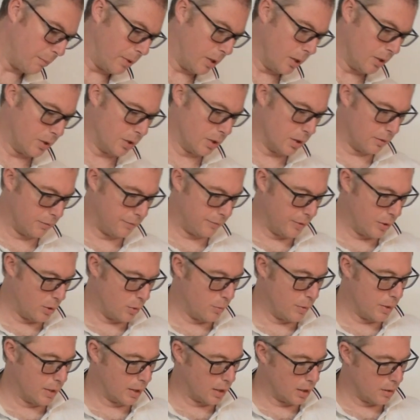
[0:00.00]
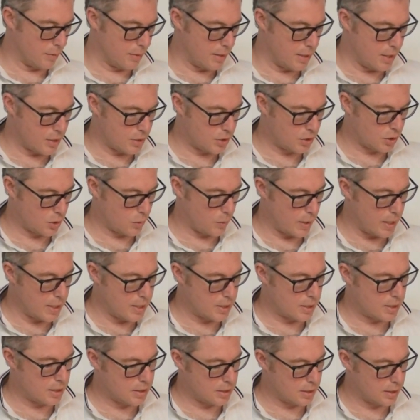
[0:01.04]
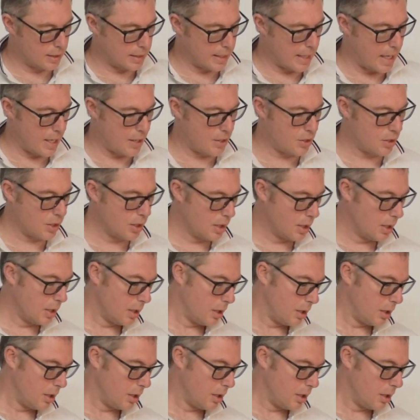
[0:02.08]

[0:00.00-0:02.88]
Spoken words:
mitres are filled with the glue and it's squeezed to the edge,